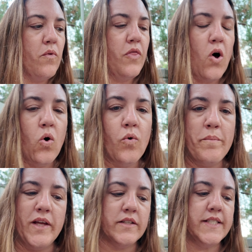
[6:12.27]
The whole
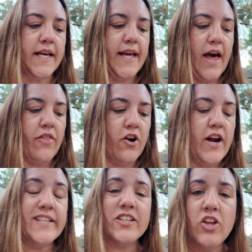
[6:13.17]
meal together,
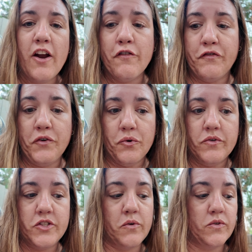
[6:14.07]
it's a lot of
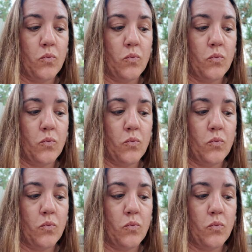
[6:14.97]
food, so it's